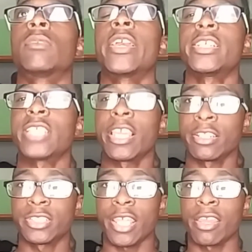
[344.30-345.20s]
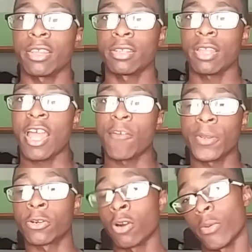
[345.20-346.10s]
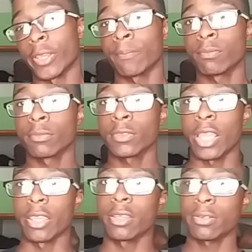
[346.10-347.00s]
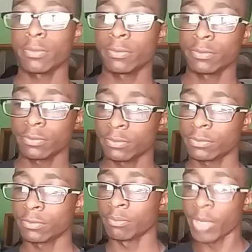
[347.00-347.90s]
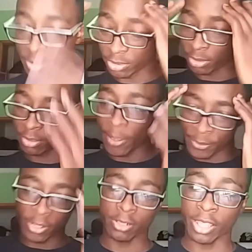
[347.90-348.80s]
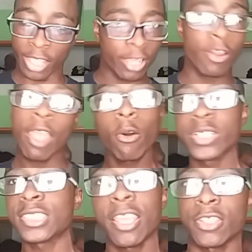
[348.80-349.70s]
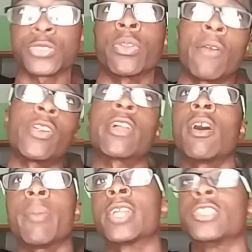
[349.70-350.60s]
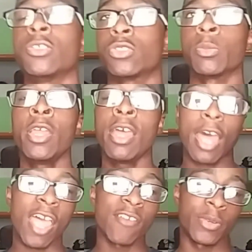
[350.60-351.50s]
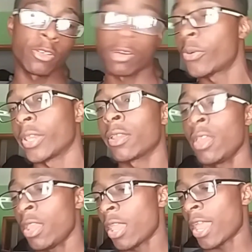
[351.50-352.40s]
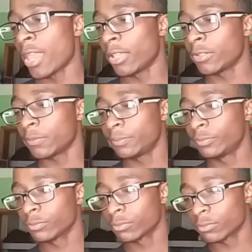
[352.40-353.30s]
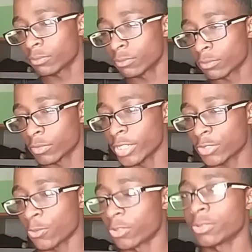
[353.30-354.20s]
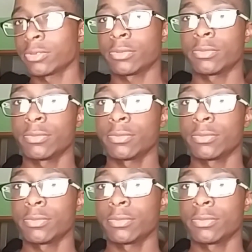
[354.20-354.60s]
I guess I could say, I've been growing, like, mentally, up here. Like, I always say this whenever I come back to YouTube, I've been growing, and this world,